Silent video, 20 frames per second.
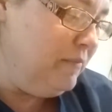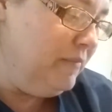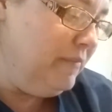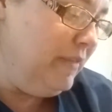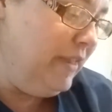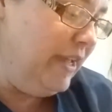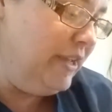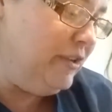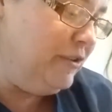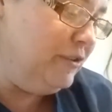
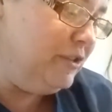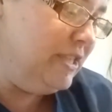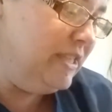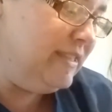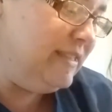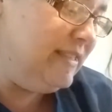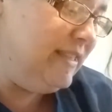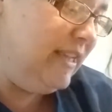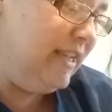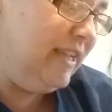Like you just
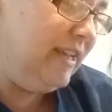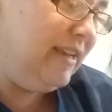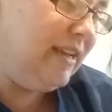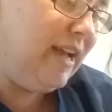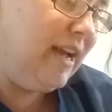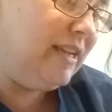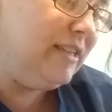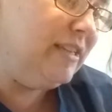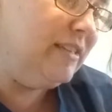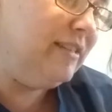seen,
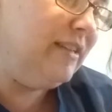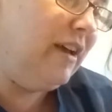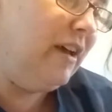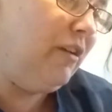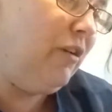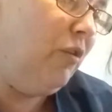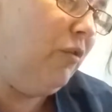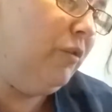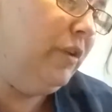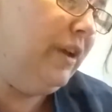I just got a
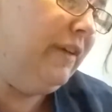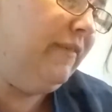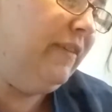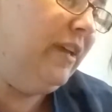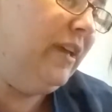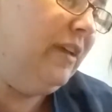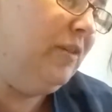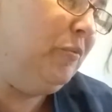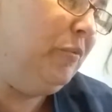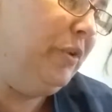hold of it
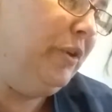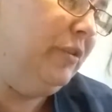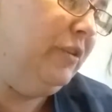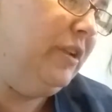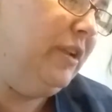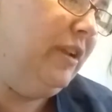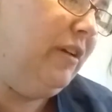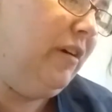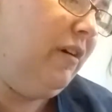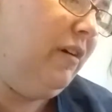and peeled
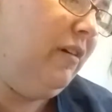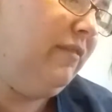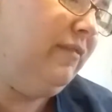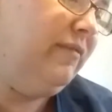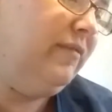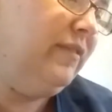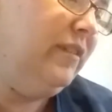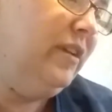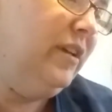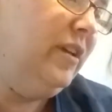it off.
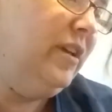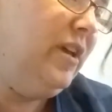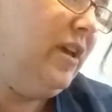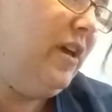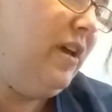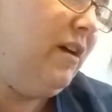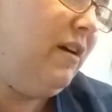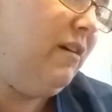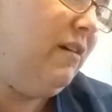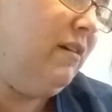
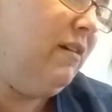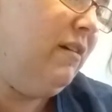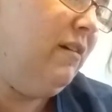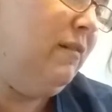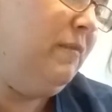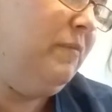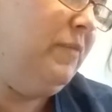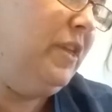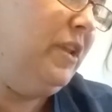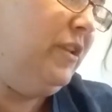
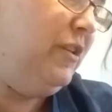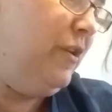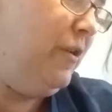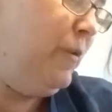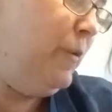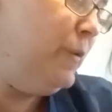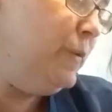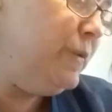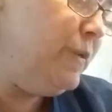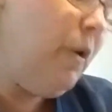The
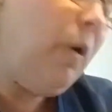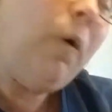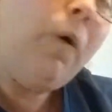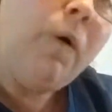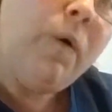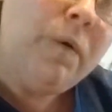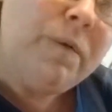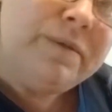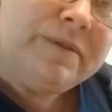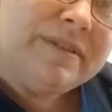nose
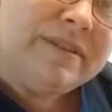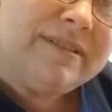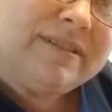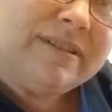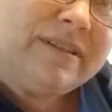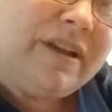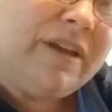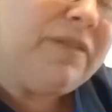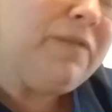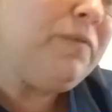holes is
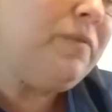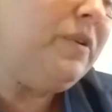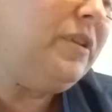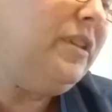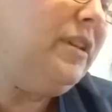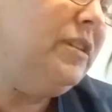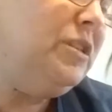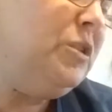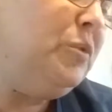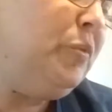another one
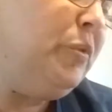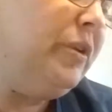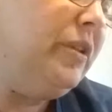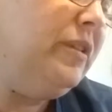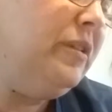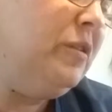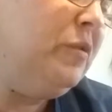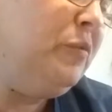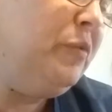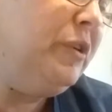that you put a
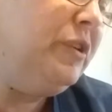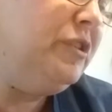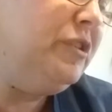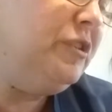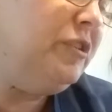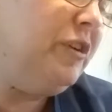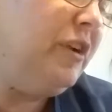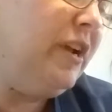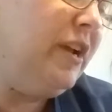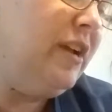little
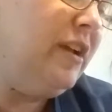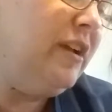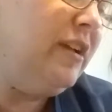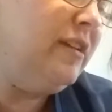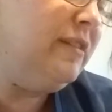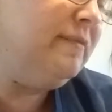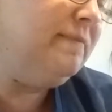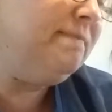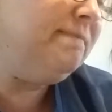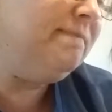moisture
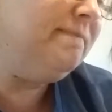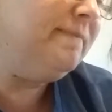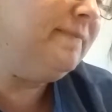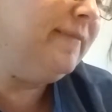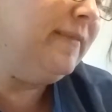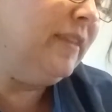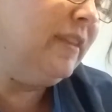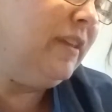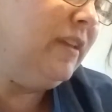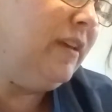in.
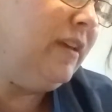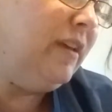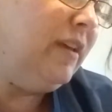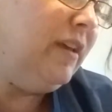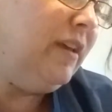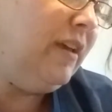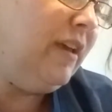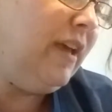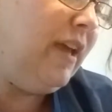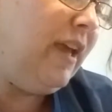
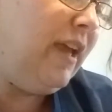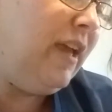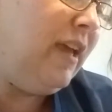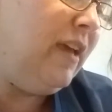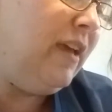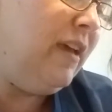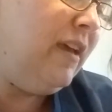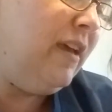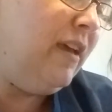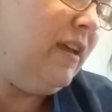
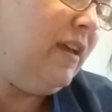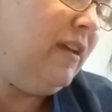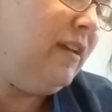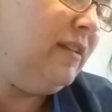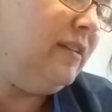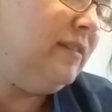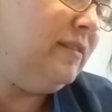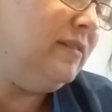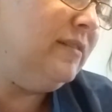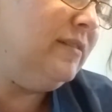
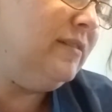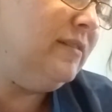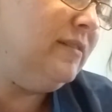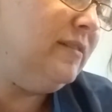And